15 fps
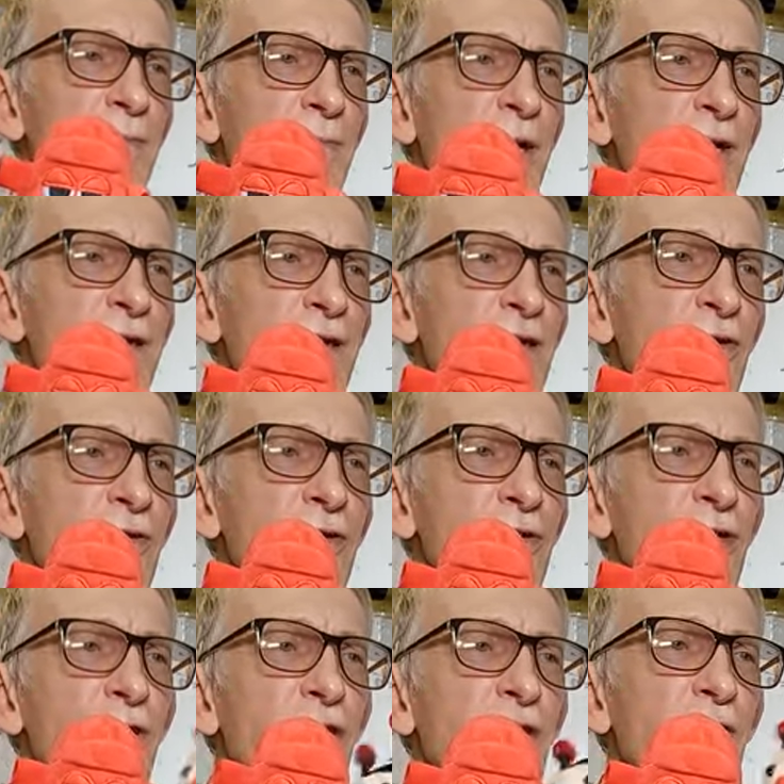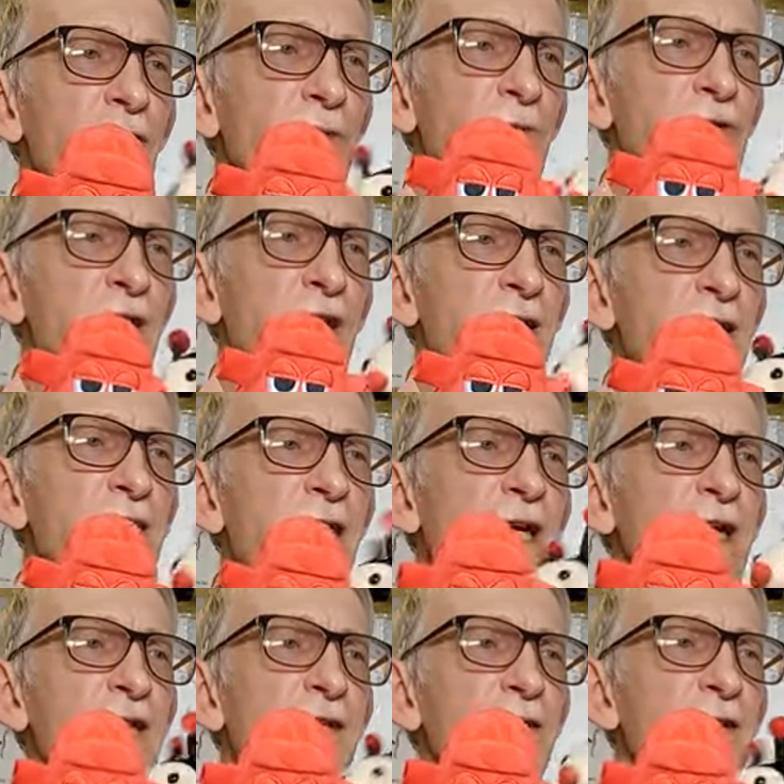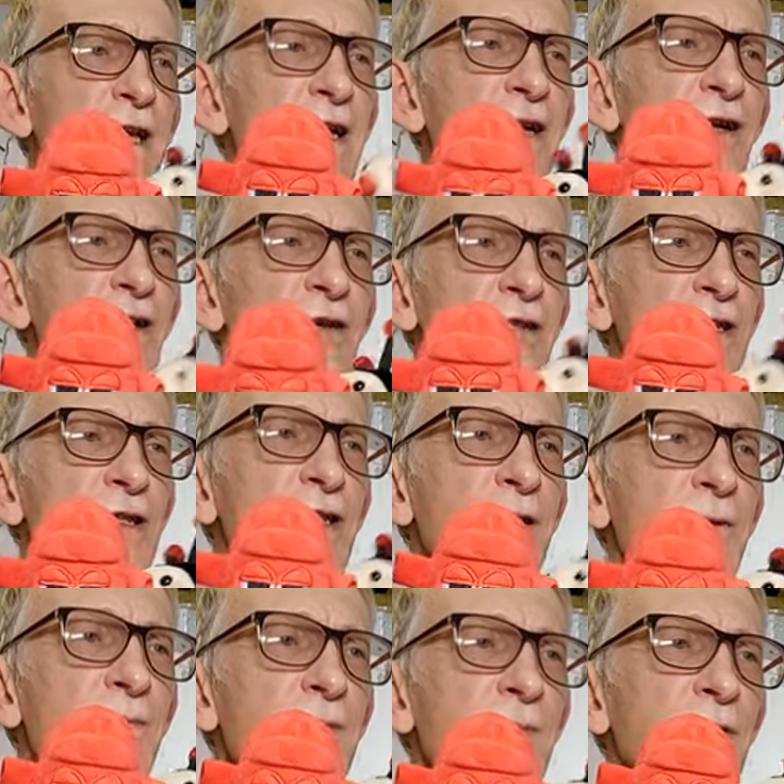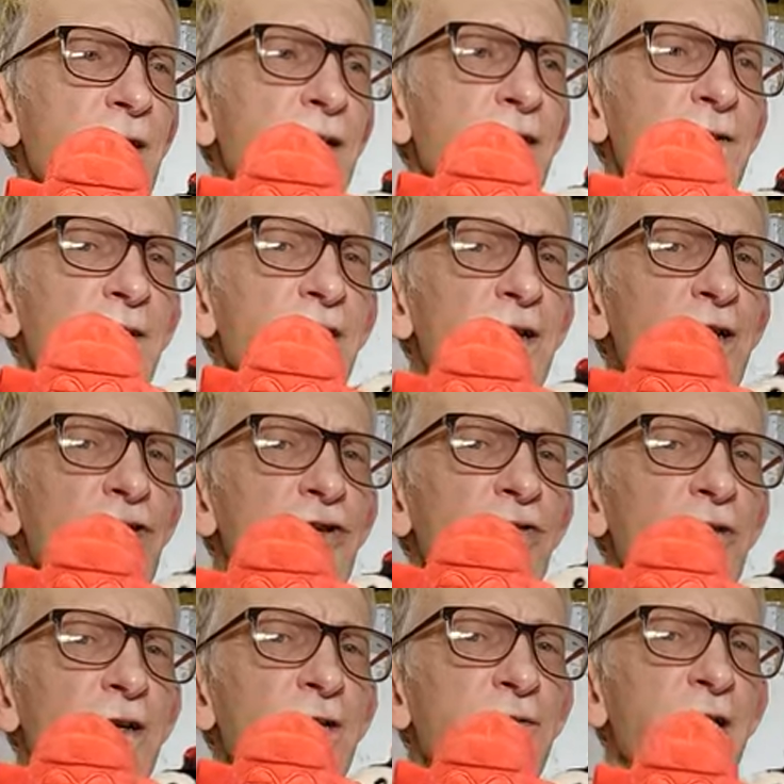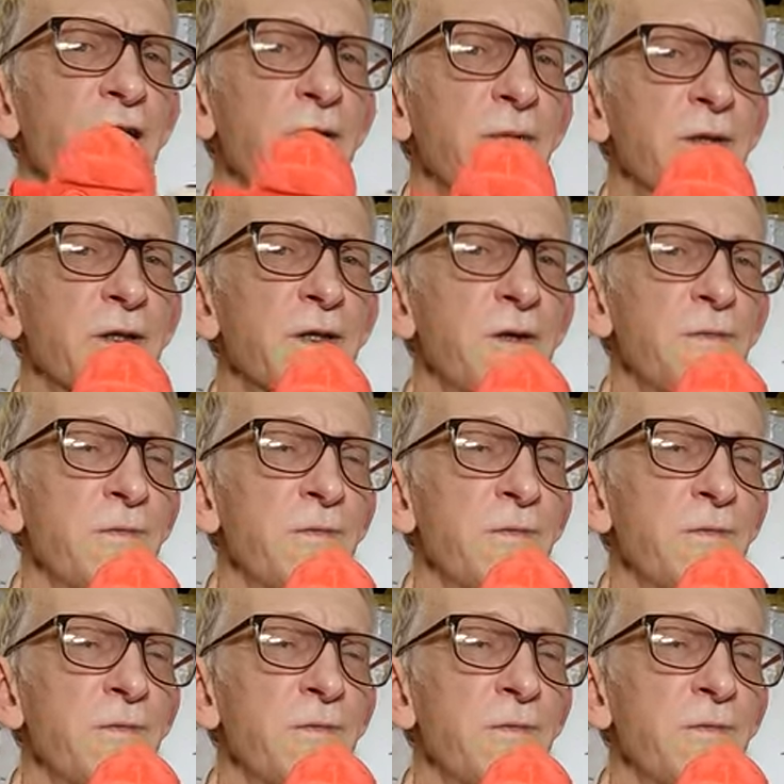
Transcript: parasitoids which are attacking their hosts in their natural environment.